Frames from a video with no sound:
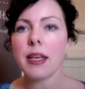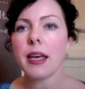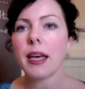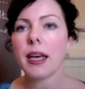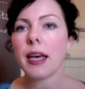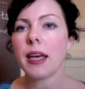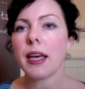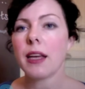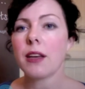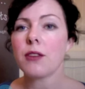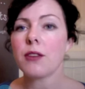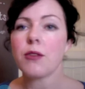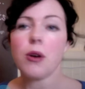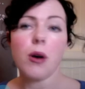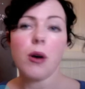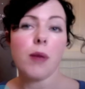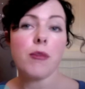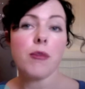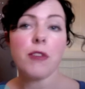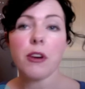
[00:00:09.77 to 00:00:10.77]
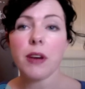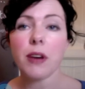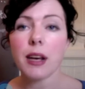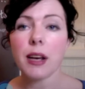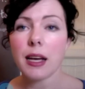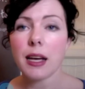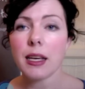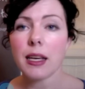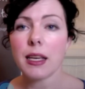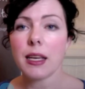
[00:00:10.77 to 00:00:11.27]
and I'm very
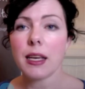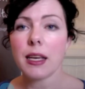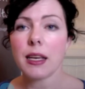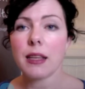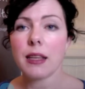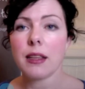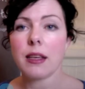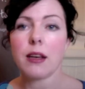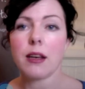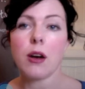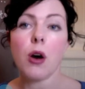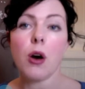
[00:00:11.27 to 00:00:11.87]
lucky that